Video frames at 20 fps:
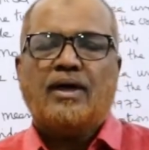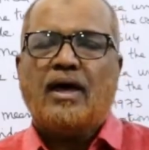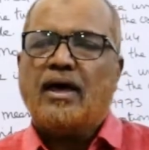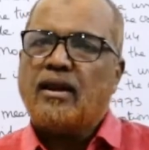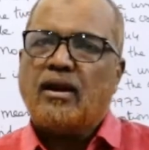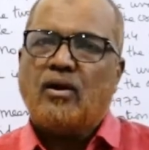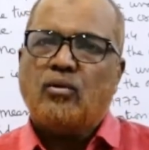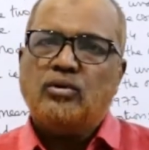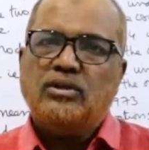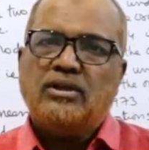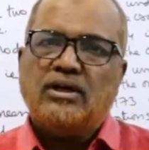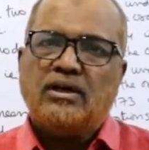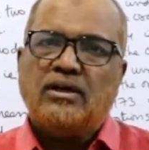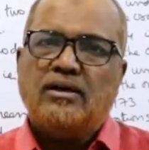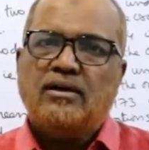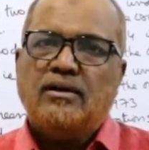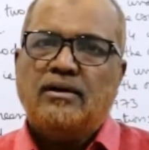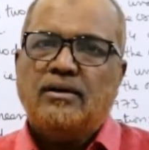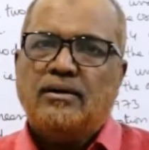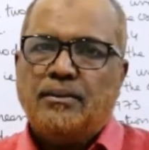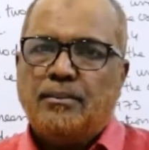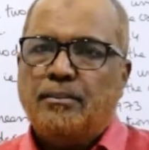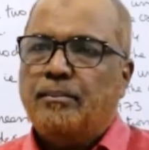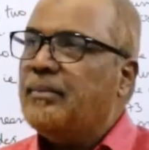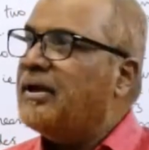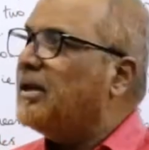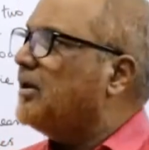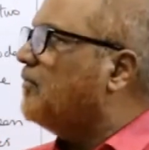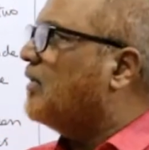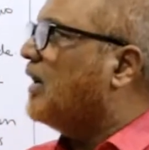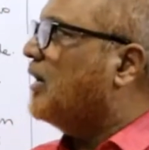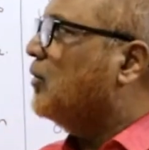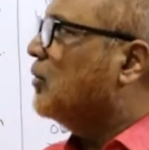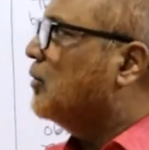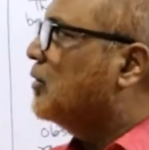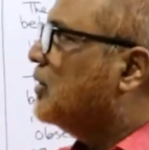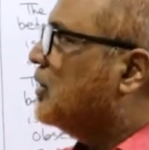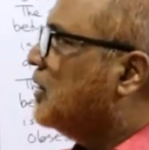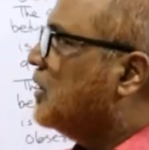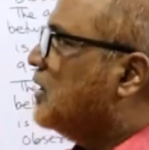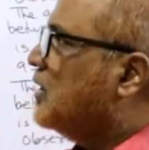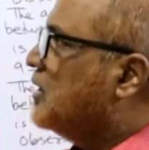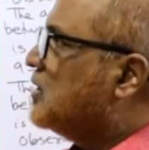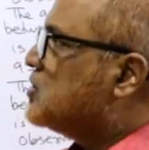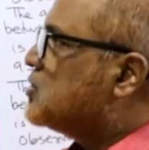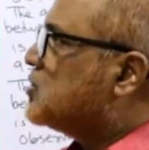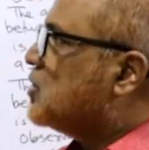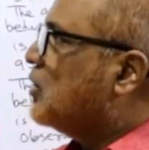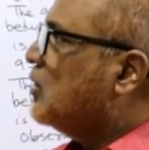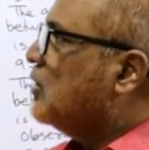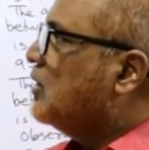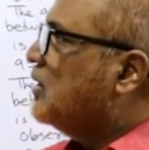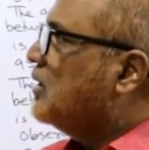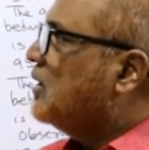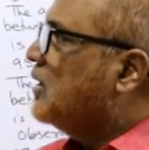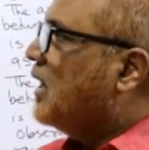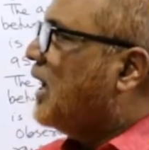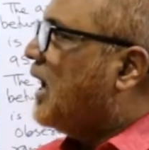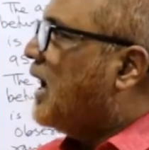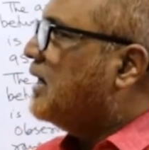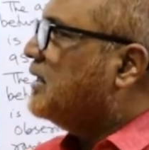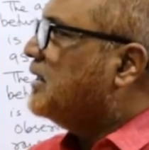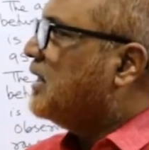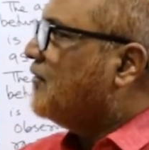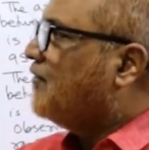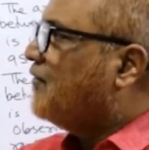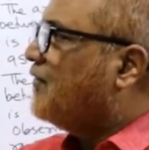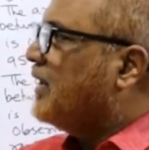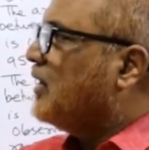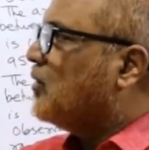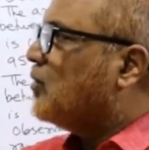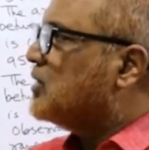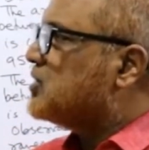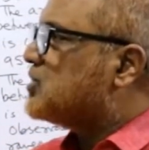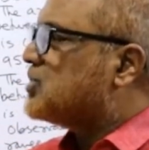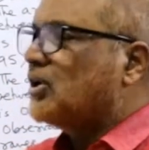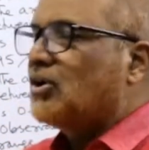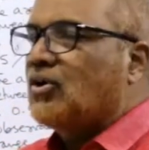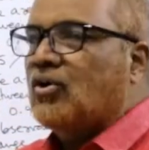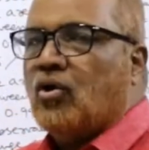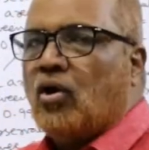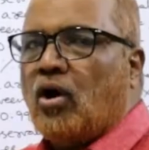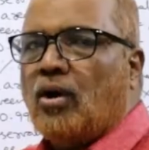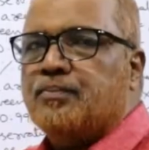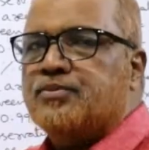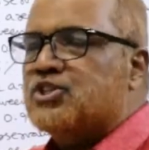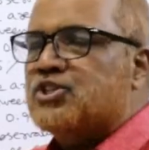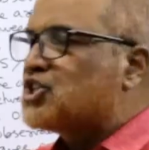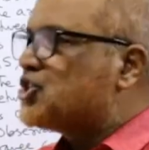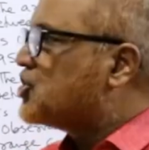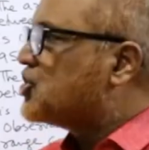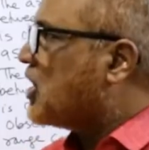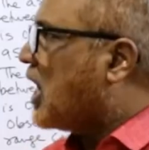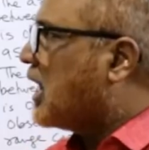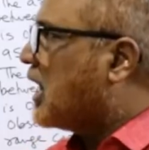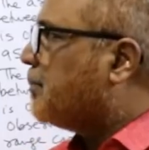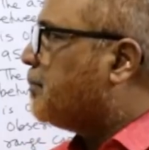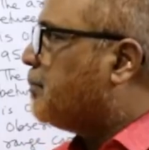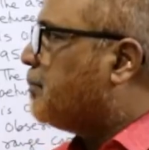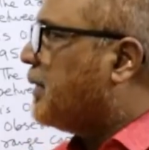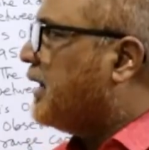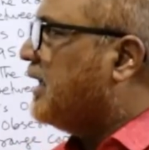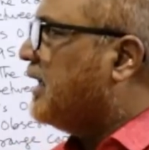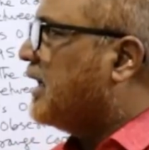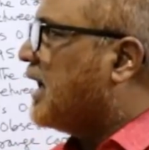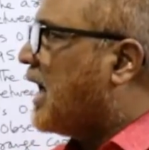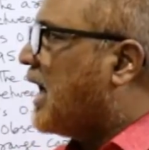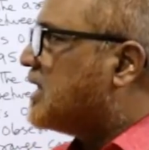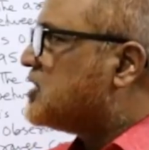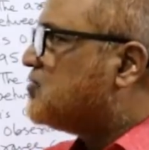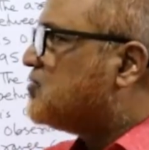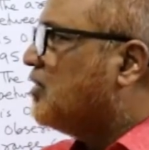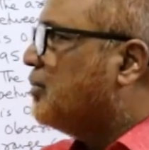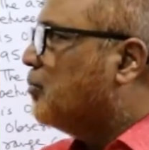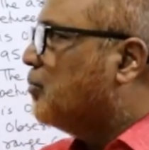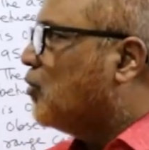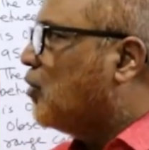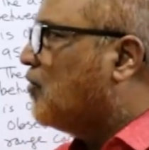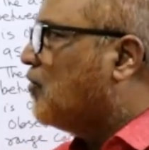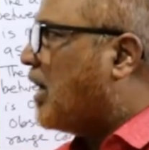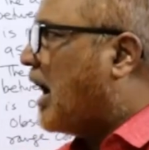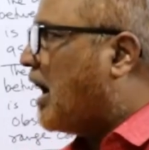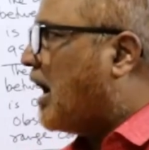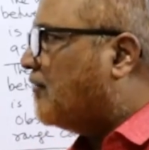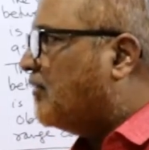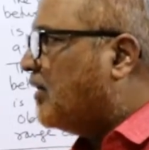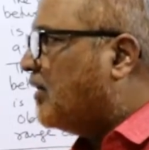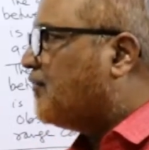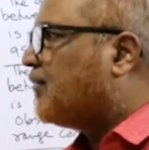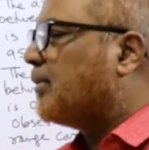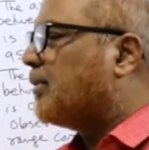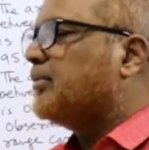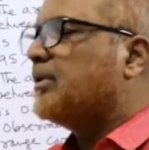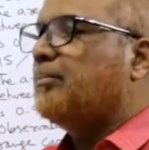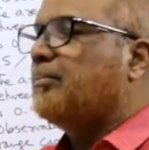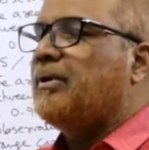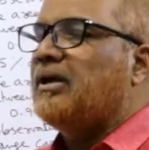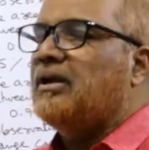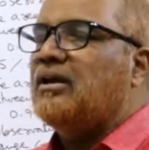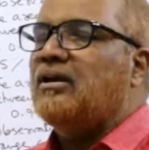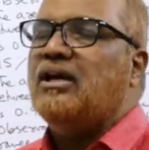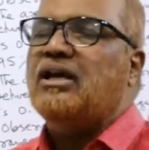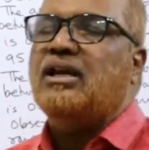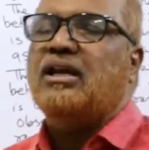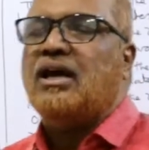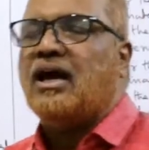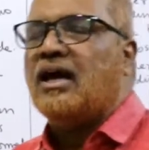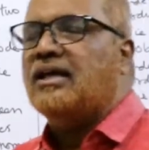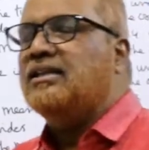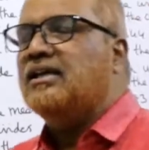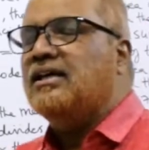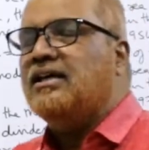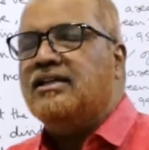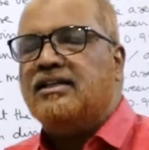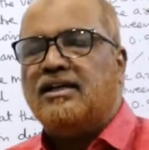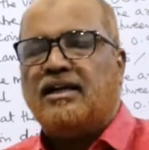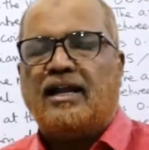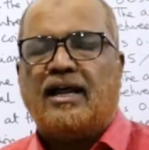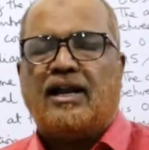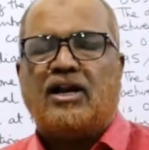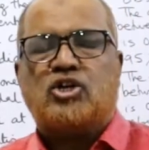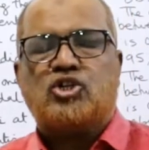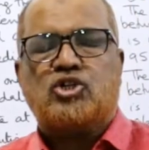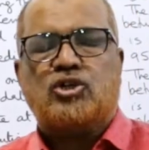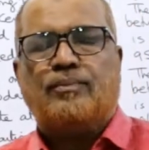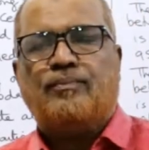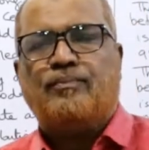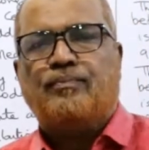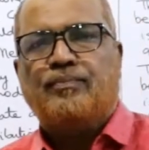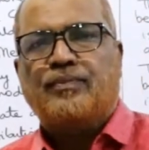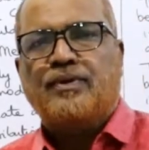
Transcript: Around the mean value. So, and the frequency drops sharply as we move away from the mean in either direction.